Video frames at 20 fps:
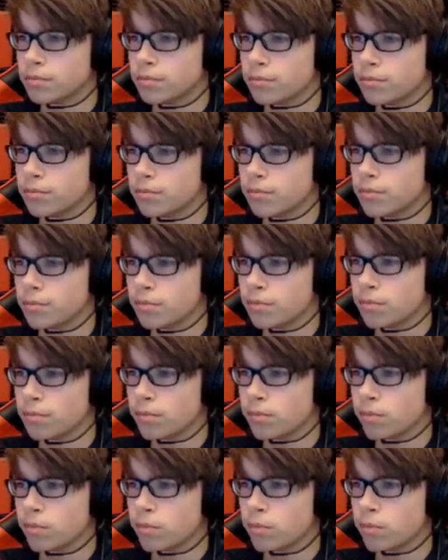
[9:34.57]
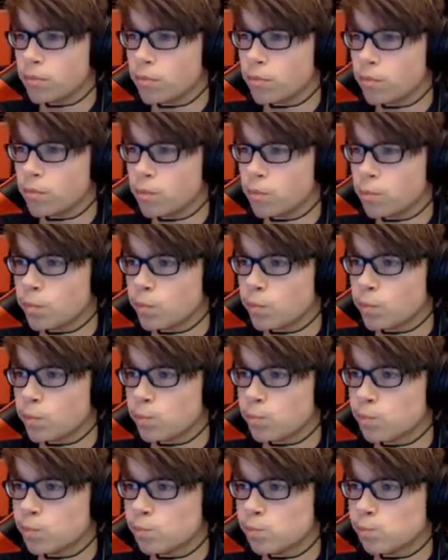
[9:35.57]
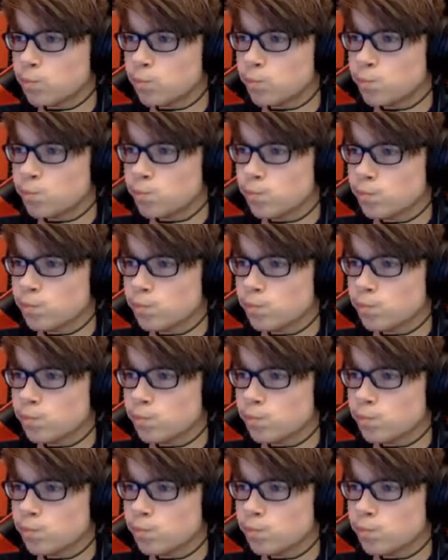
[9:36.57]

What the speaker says: Nothing is said.